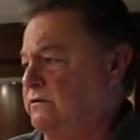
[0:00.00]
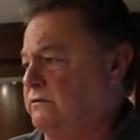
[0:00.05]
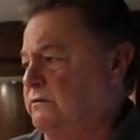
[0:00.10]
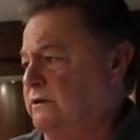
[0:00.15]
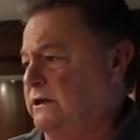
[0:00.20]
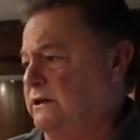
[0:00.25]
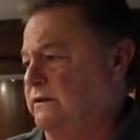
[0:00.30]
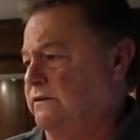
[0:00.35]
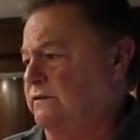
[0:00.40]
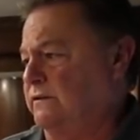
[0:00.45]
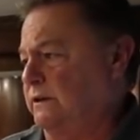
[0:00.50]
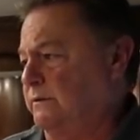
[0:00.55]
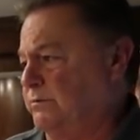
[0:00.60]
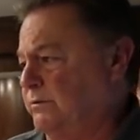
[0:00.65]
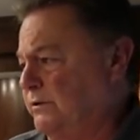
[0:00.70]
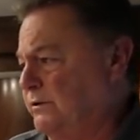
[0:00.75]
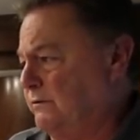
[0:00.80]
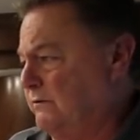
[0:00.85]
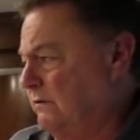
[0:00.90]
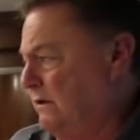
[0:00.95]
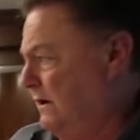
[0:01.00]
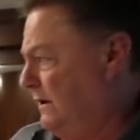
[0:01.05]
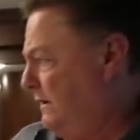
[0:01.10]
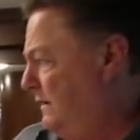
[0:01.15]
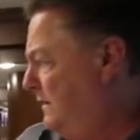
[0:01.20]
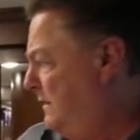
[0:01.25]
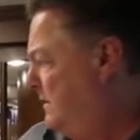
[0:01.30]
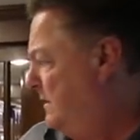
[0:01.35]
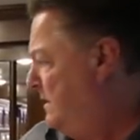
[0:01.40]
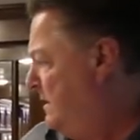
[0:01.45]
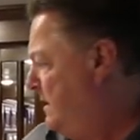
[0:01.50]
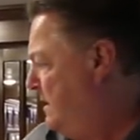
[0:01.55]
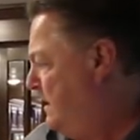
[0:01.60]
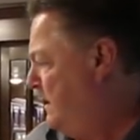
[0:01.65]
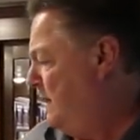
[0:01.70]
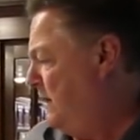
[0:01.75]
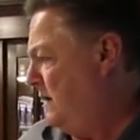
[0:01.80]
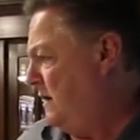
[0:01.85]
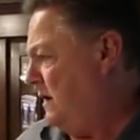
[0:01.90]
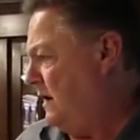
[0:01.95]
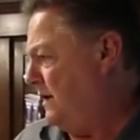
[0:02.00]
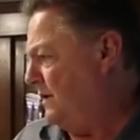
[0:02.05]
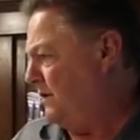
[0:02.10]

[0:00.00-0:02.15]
so we can sleep with it running. Uh,